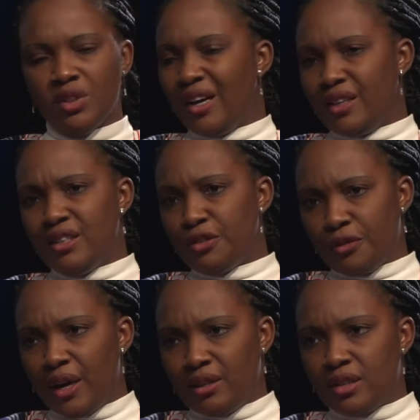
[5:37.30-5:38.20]

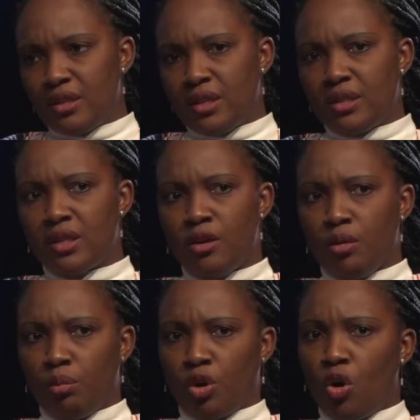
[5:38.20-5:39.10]
identify these things,
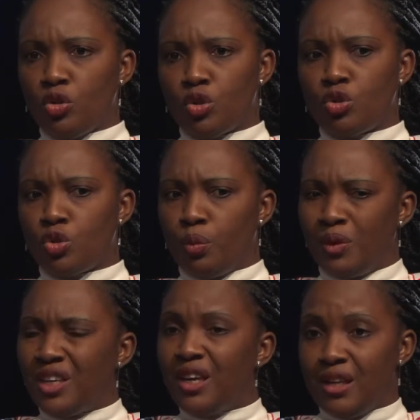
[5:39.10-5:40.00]
but also to
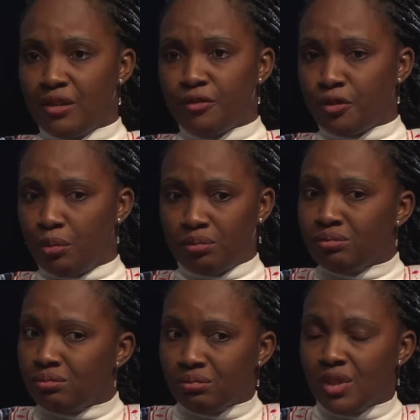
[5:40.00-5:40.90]
begin
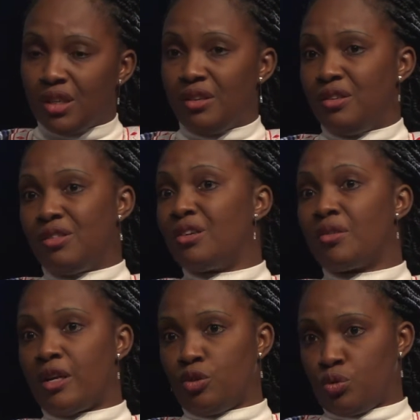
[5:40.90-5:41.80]
from the
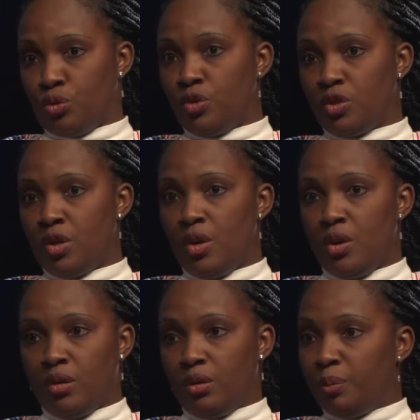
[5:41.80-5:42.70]
grassroots,
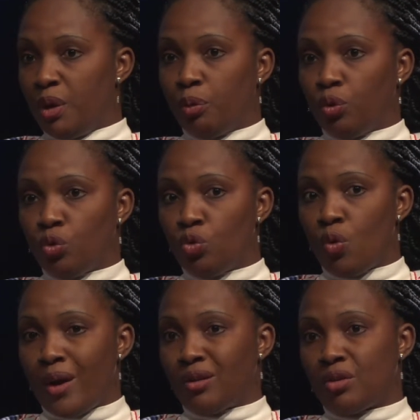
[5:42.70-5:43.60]
people
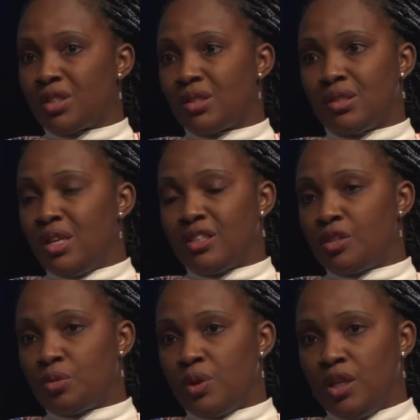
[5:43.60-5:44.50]
who are not
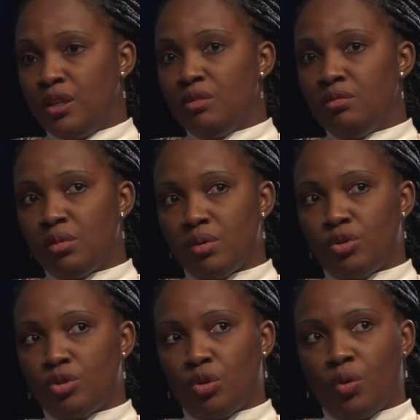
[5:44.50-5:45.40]
necessarily,
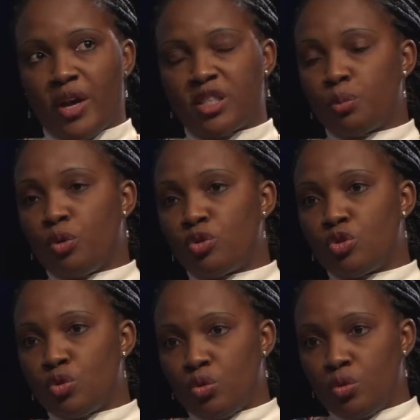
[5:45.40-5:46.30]

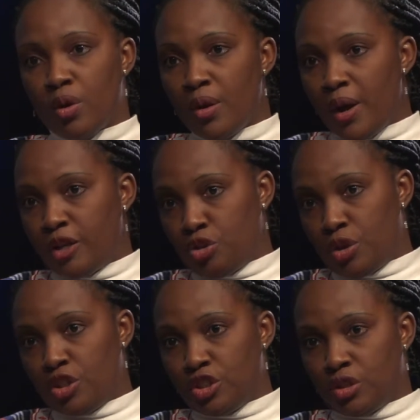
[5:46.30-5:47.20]
exposed to
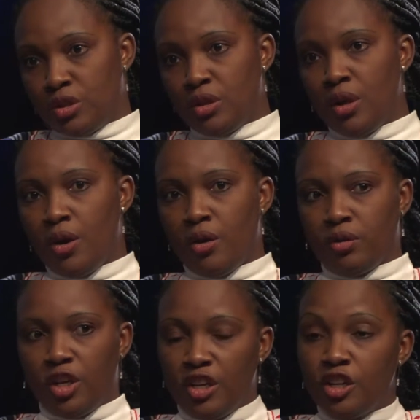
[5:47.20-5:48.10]
education.
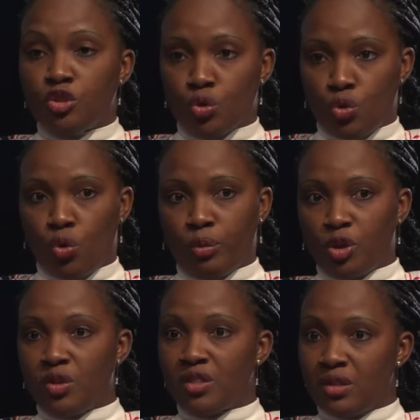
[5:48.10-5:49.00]
They need to know
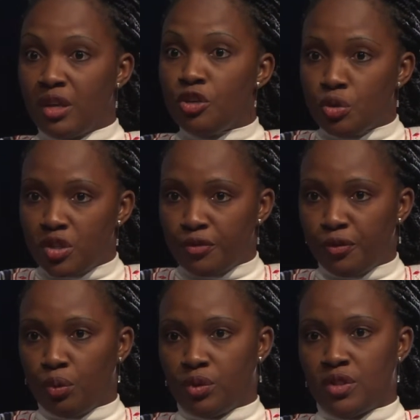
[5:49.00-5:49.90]
because they use the
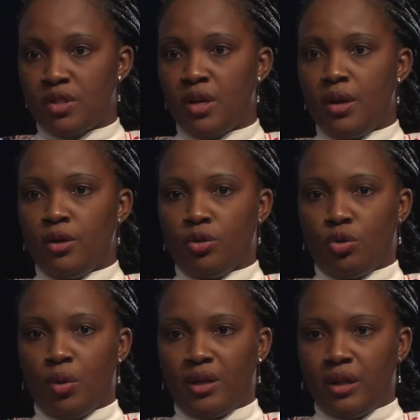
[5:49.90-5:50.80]
phones,
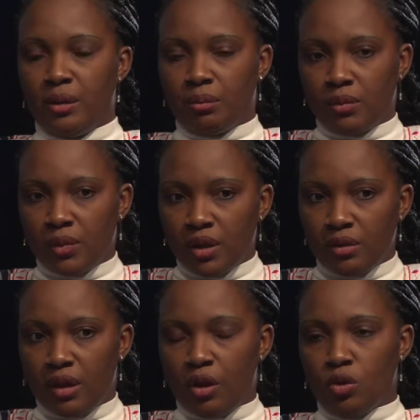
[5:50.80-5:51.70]
and then
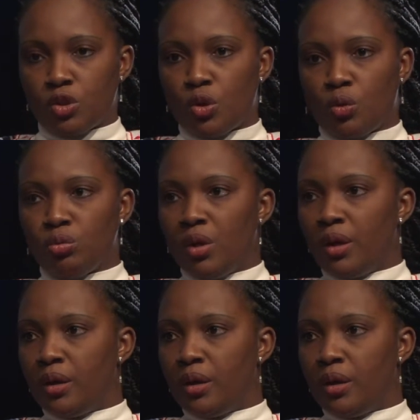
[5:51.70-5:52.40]
they also